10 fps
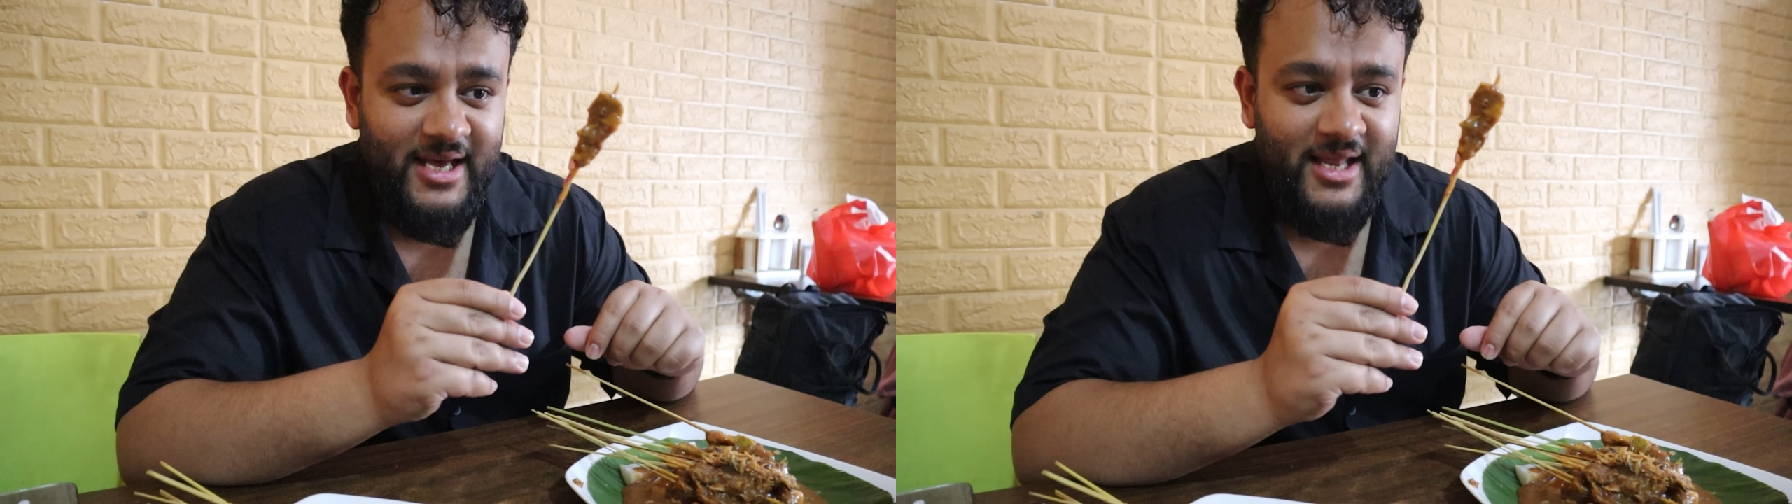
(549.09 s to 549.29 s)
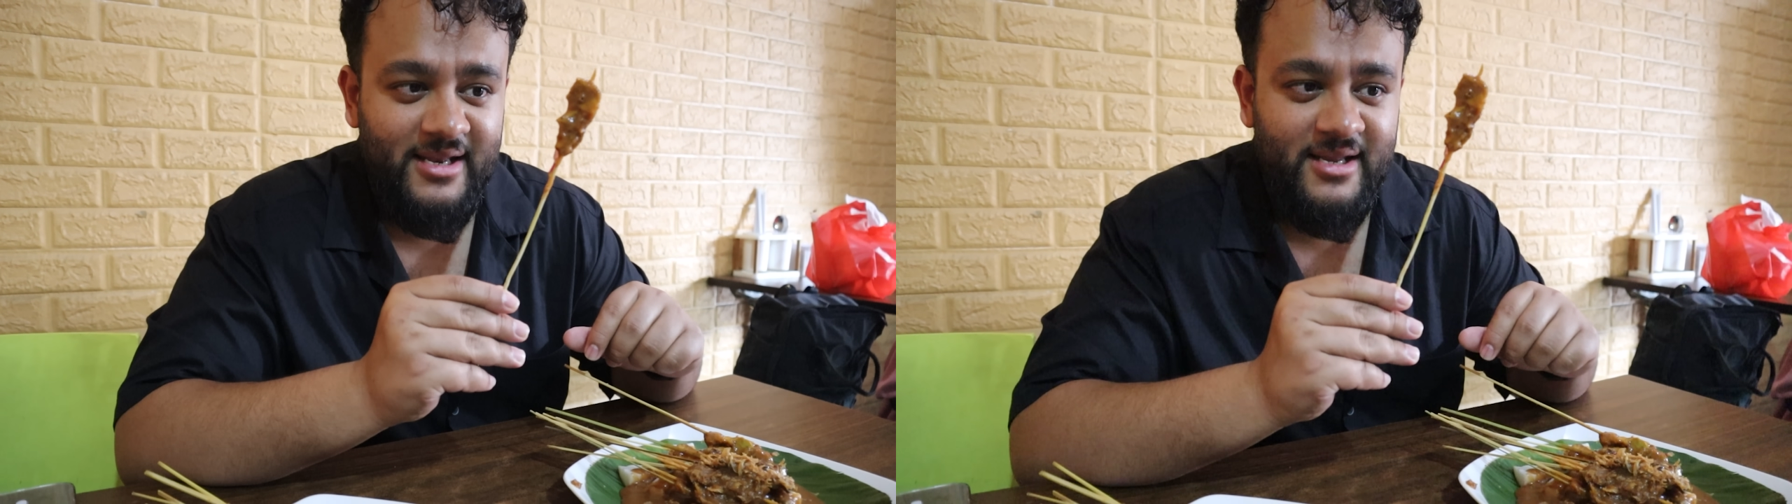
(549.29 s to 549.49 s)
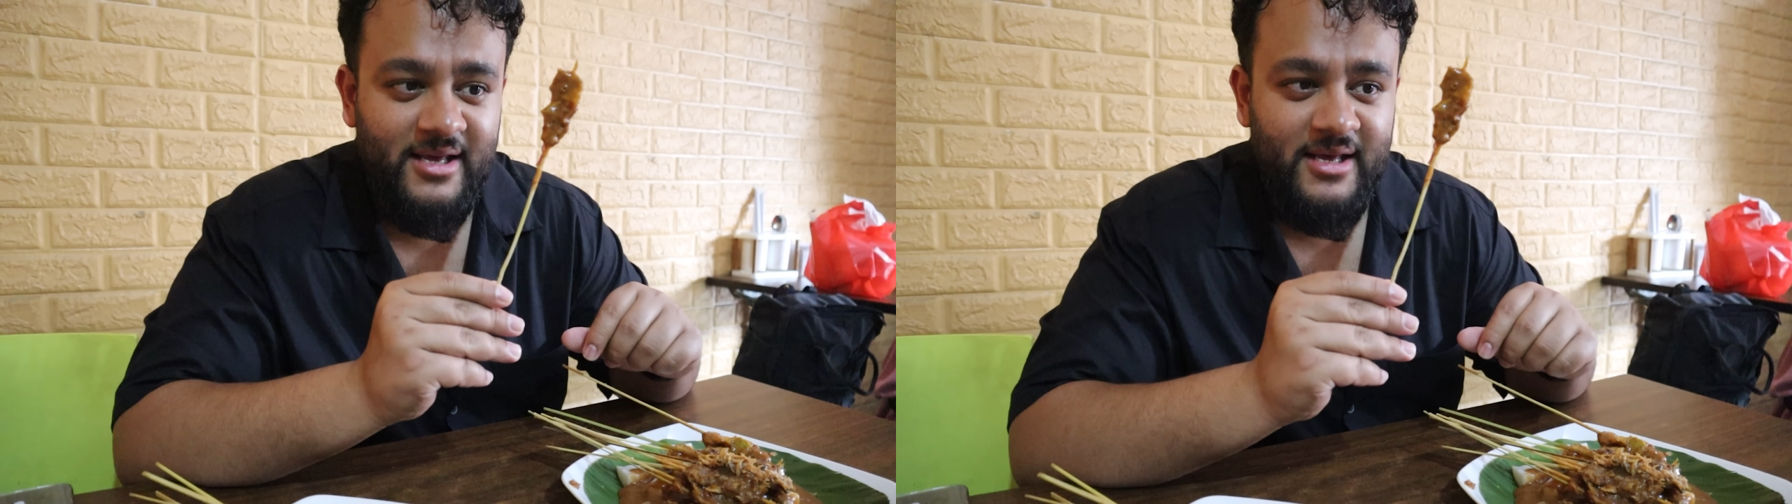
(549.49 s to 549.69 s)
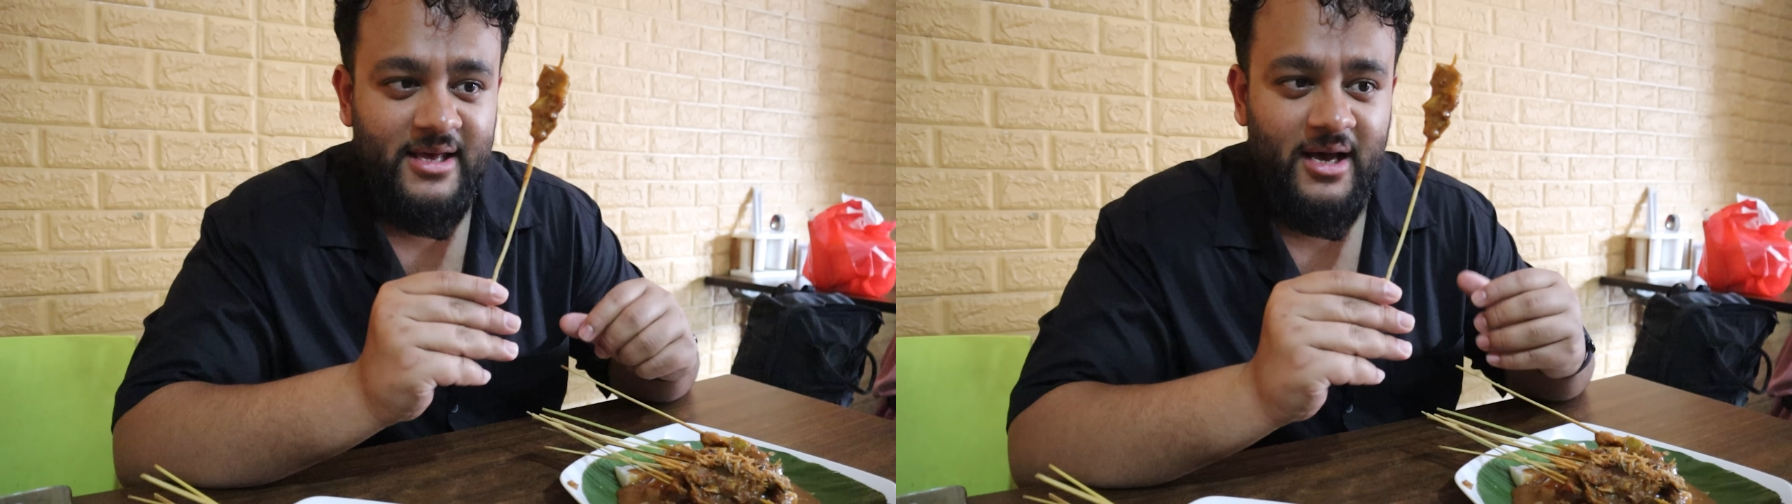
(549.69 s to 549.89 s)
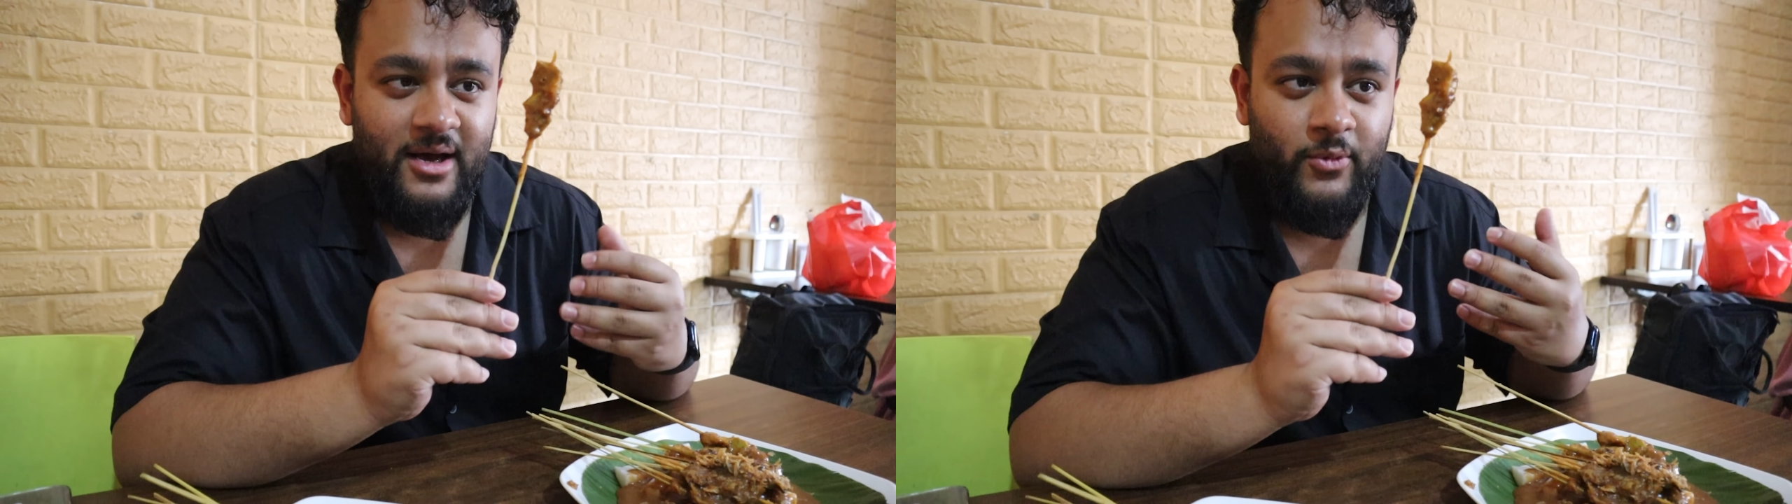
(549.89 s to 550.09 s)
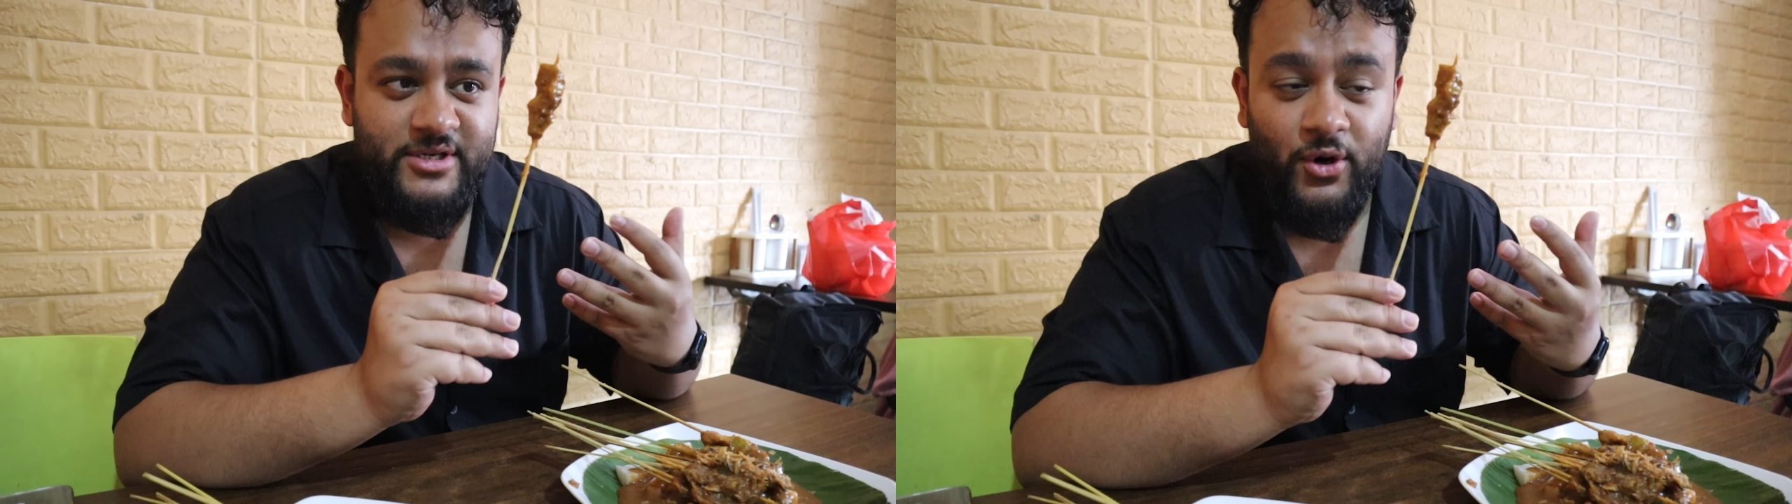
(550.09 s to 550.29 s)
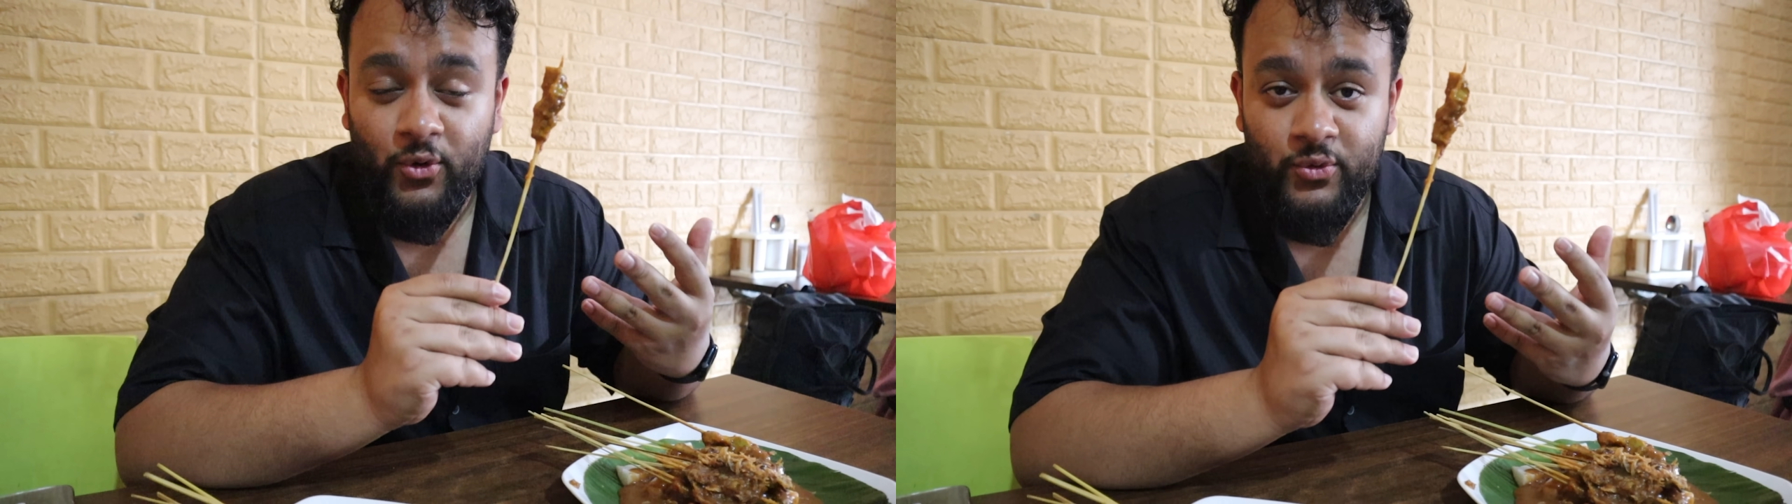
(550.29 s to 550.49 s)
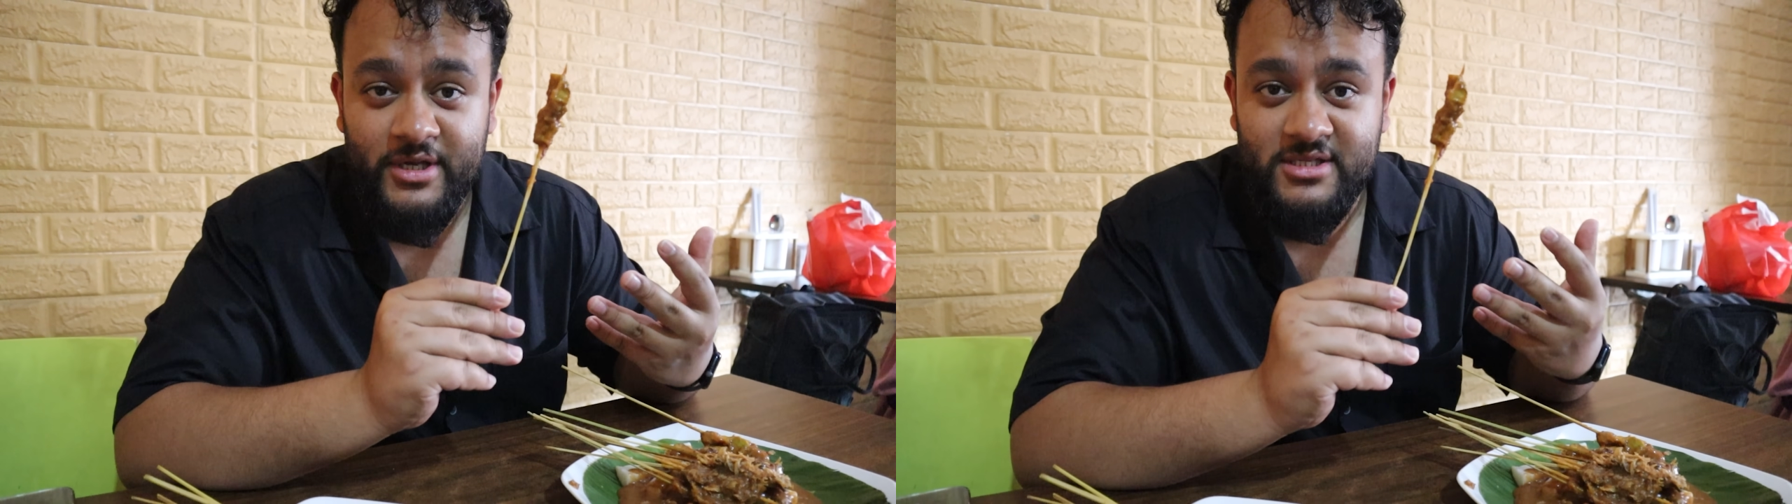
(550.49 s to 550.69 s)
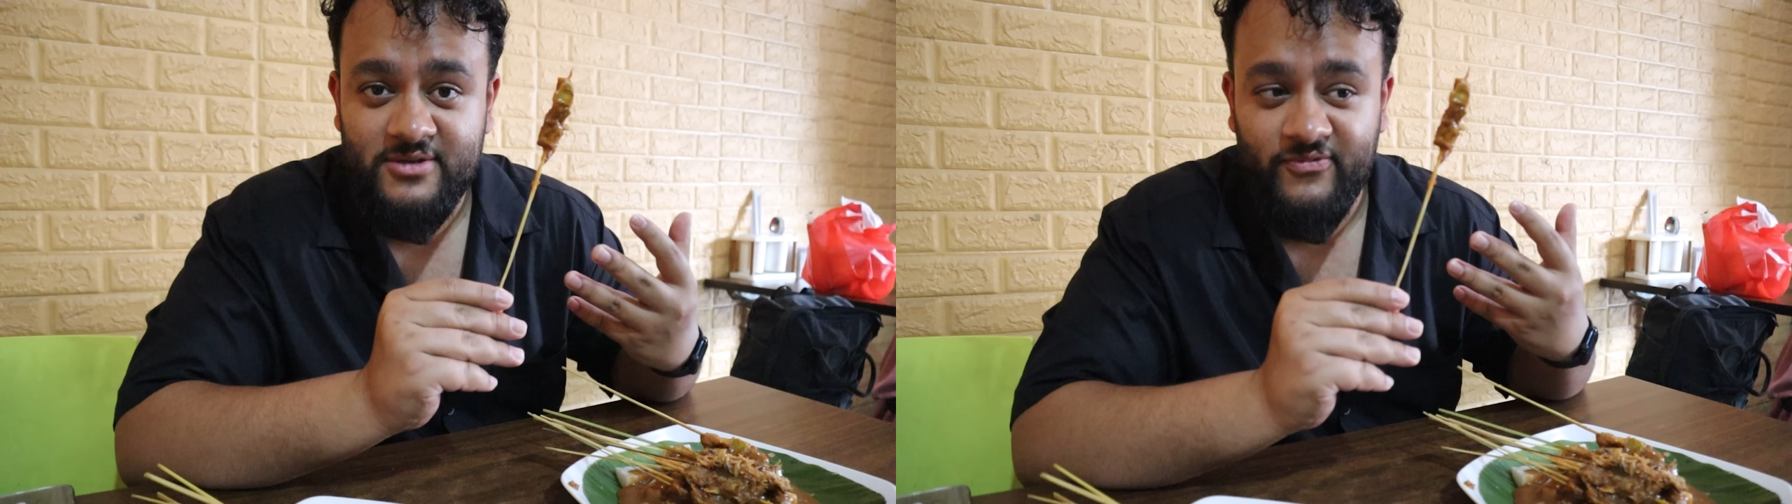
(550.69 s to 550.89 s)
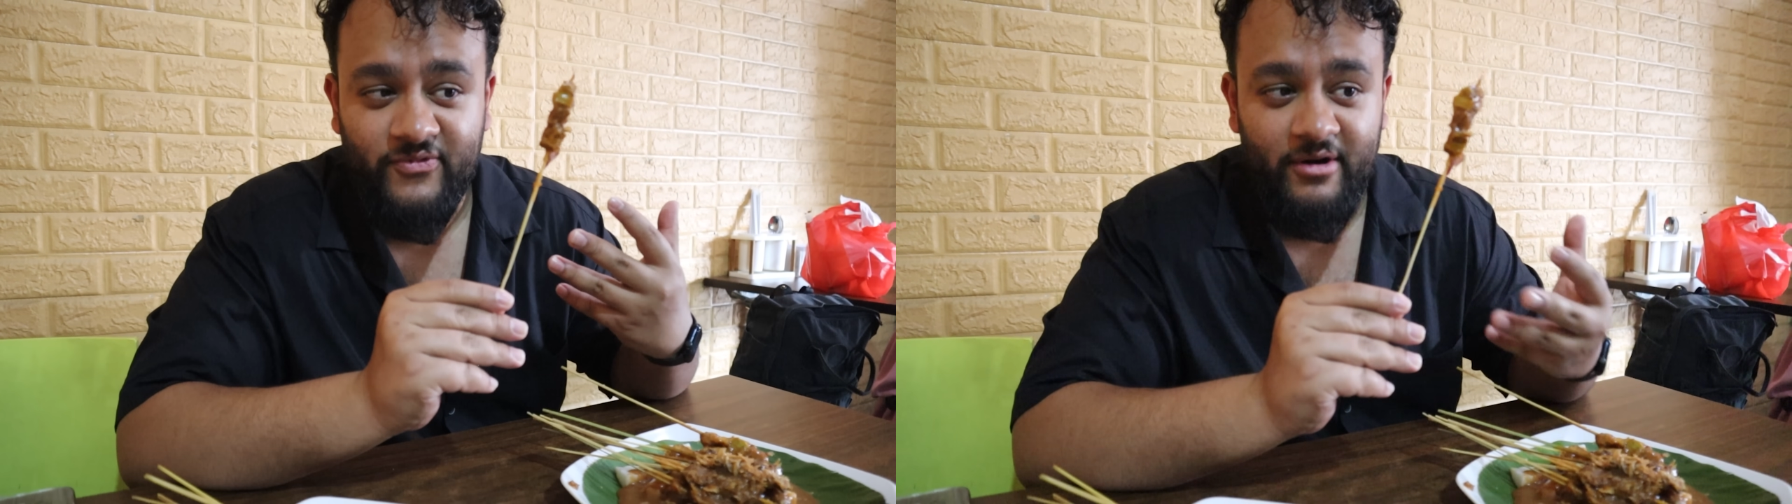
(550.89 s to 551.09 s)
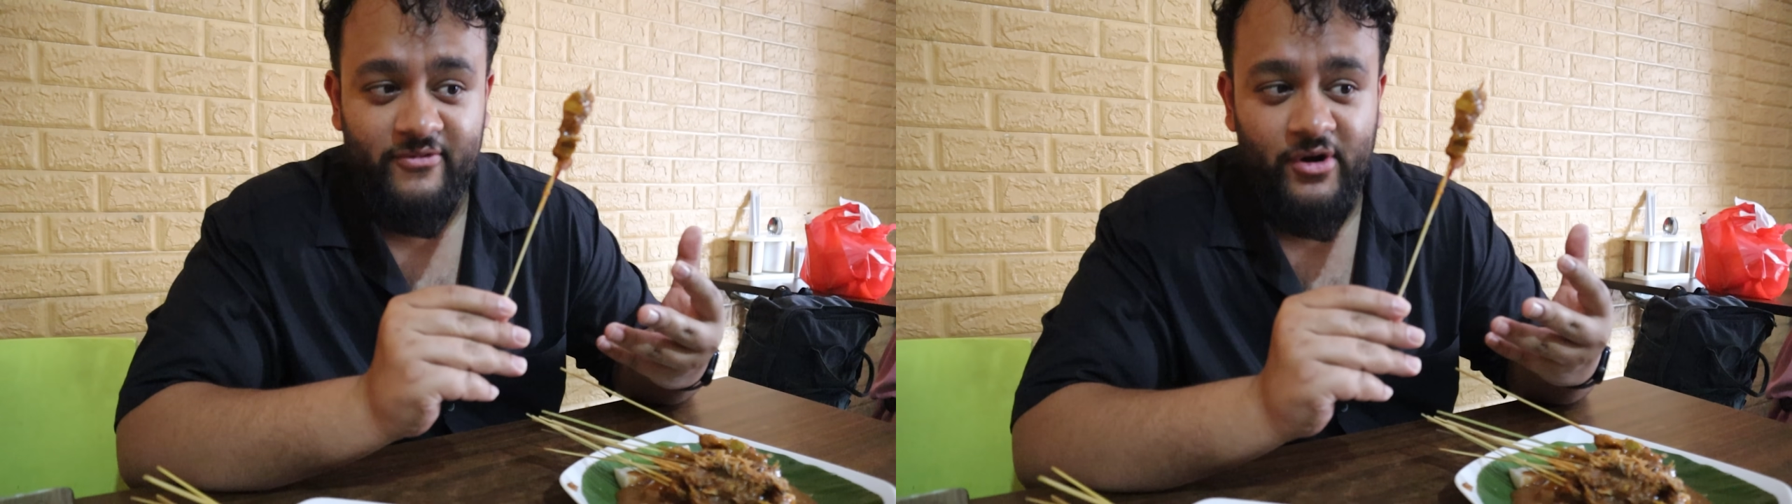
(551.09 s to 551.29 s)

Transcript: and we're told it's very,